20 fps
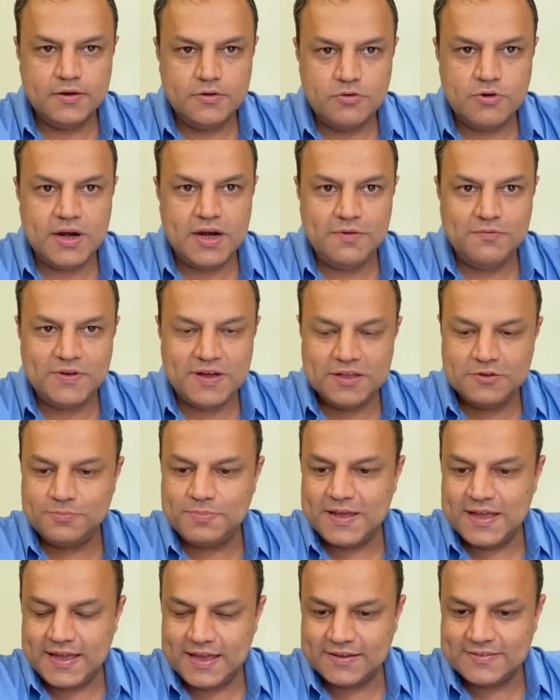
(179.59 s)
25 is
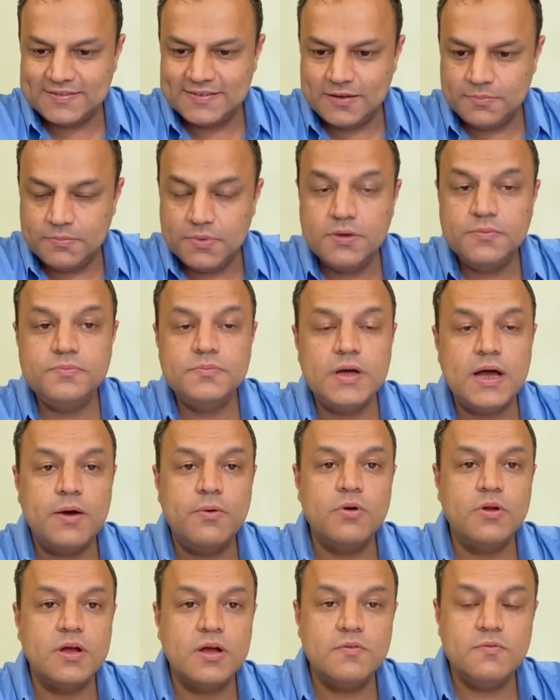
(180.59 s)
my hex number. I
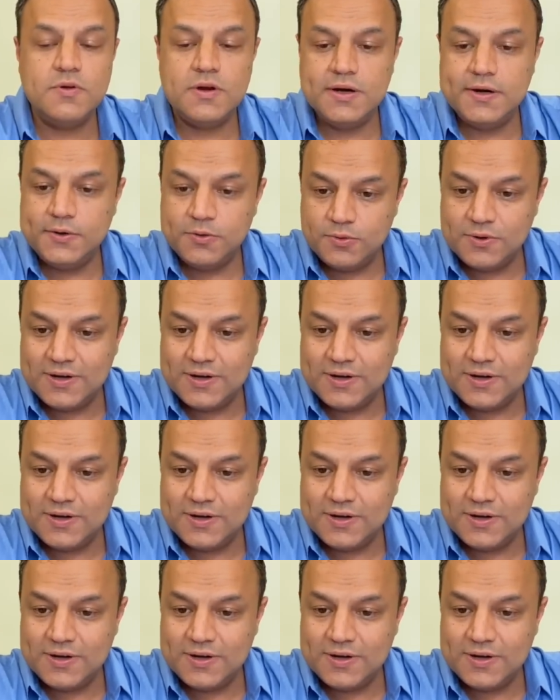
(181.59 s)
want to convert into